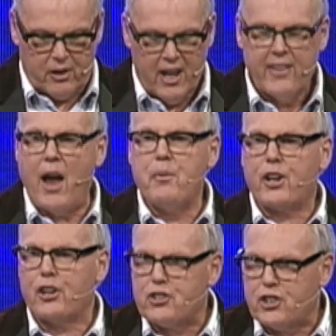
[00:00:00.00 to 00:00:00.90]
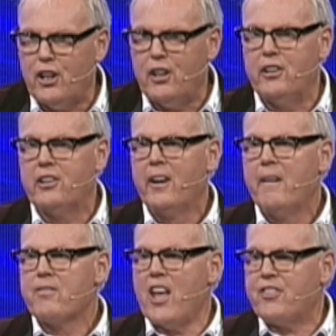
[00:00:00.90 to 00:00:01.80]
They were concerned
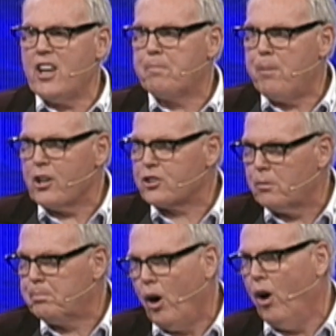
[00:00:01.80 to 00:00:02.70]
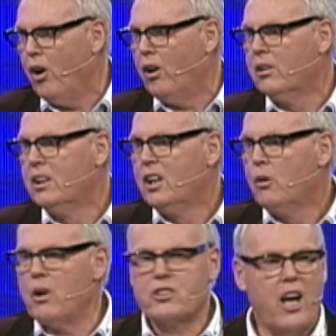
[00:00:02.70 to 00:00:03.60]
that the Apostle Paul
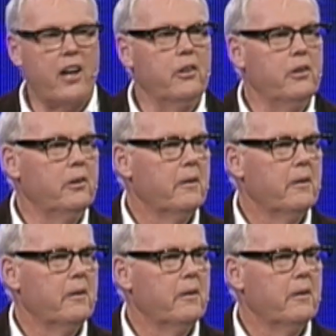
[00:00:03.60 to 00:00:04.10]
was going to